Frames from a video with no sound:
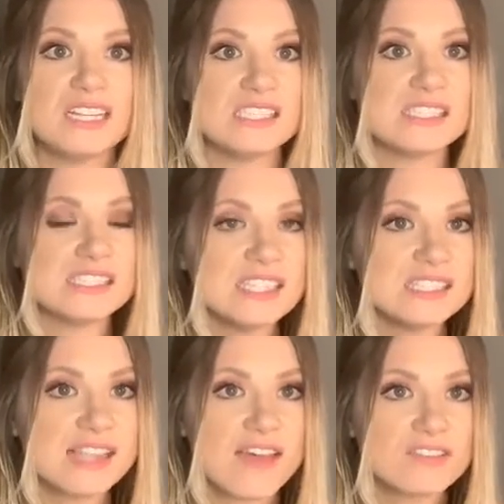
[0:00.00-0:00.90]
It
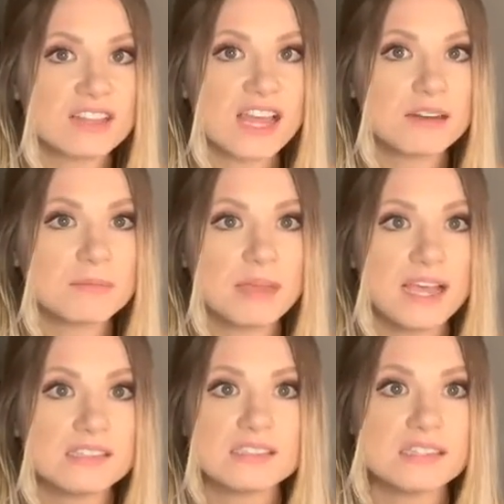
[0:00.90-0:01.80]
stinks after that
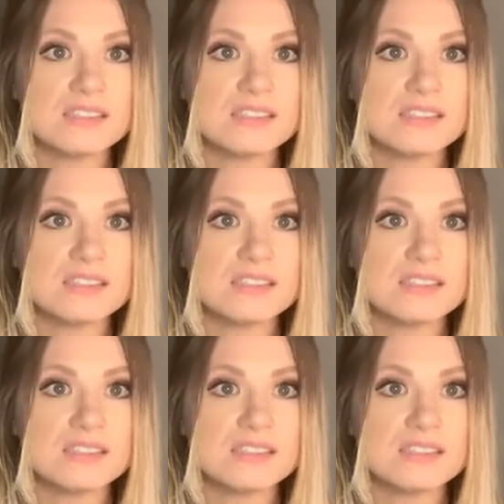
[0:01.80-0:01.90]
mess.